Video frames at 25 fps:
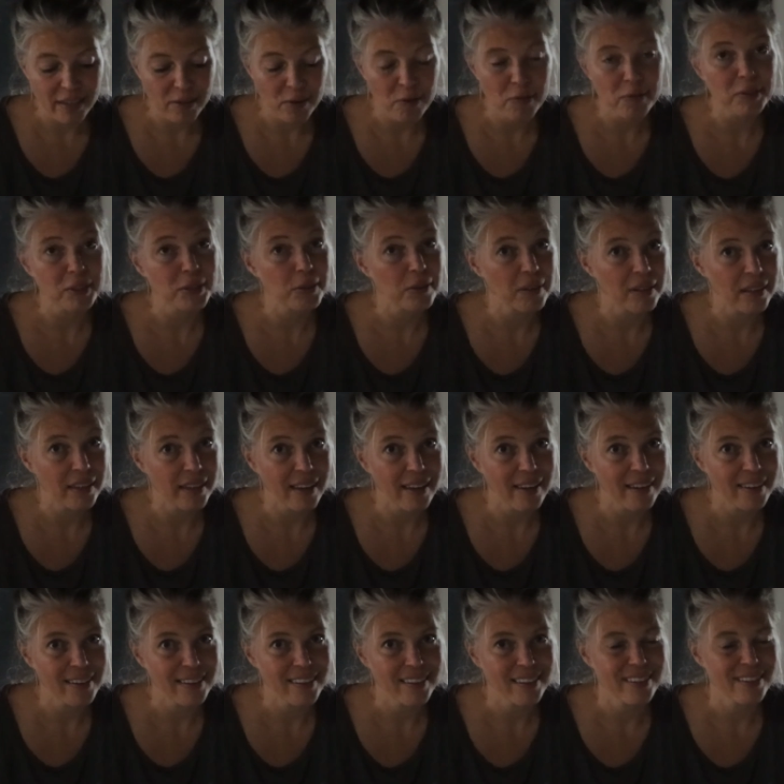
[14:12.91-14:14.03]
Hopefully you can get
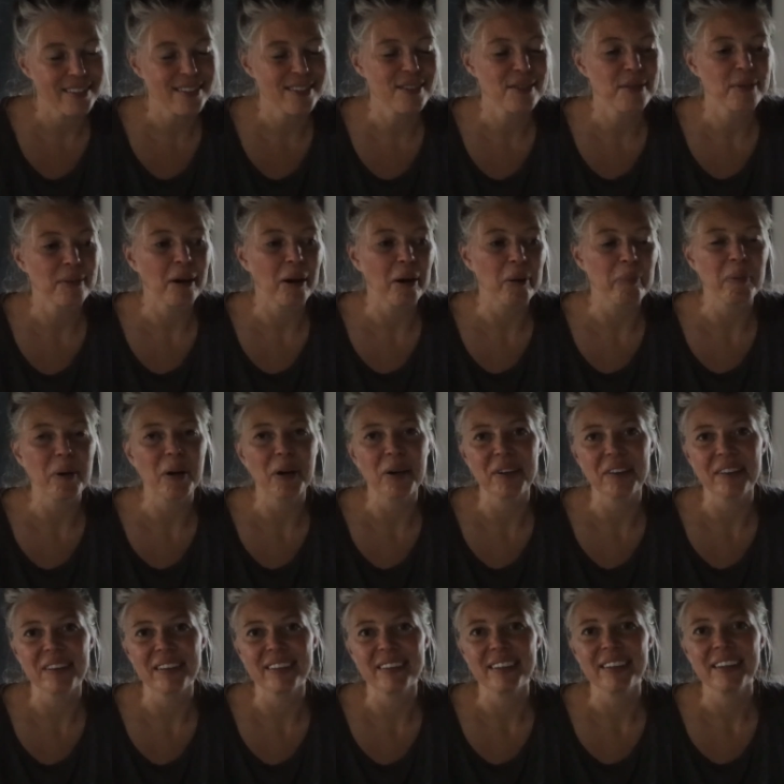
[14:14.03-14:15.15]
to our part of
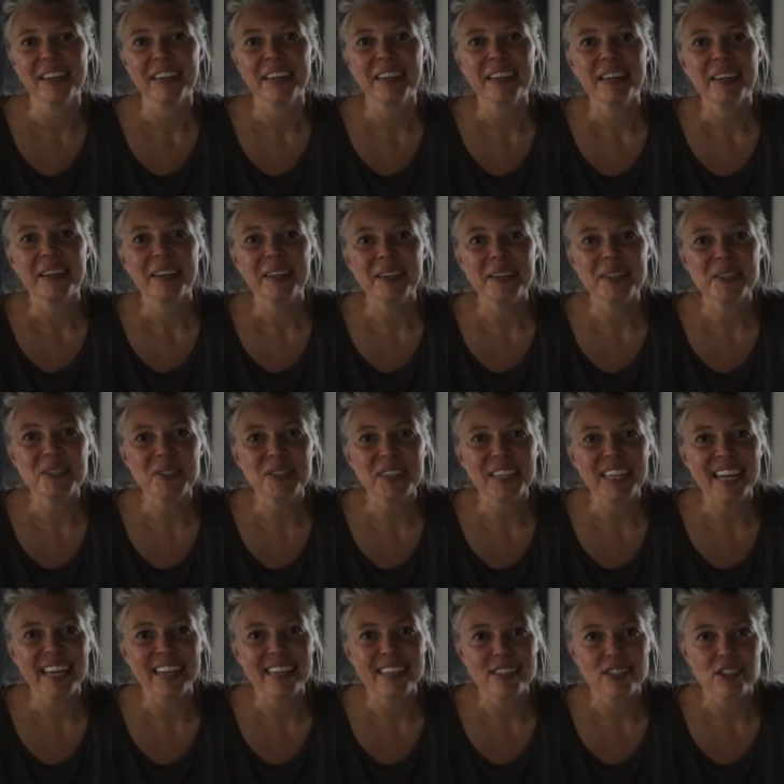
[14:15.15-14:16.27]
the country
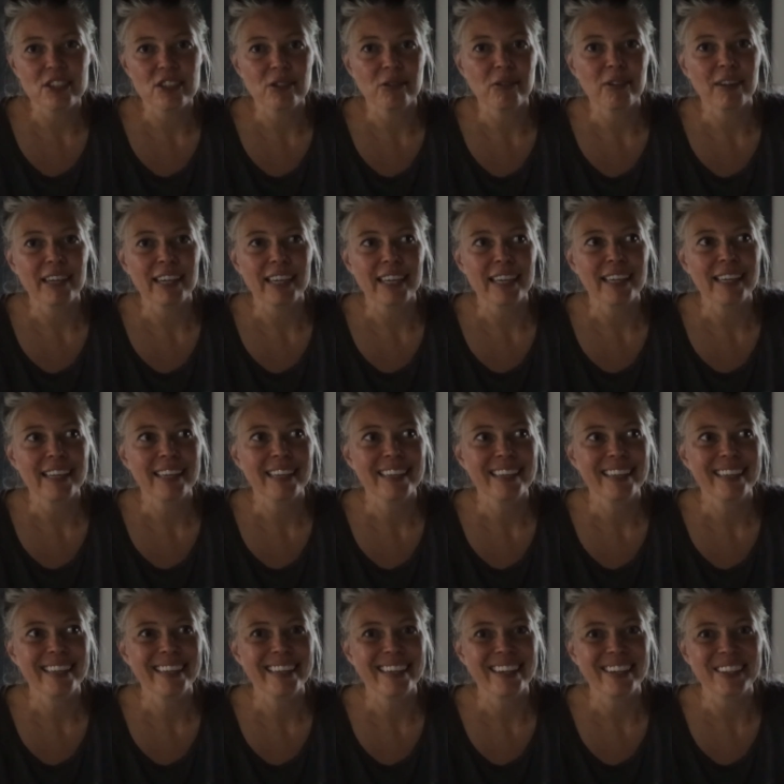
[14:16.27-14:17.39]
and enjoy
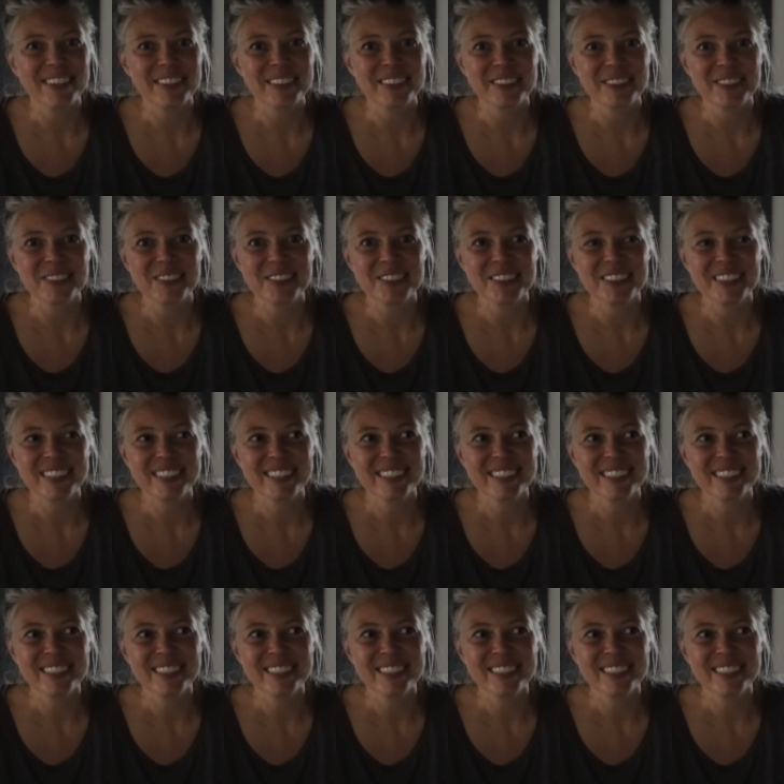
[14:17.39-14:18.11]
our little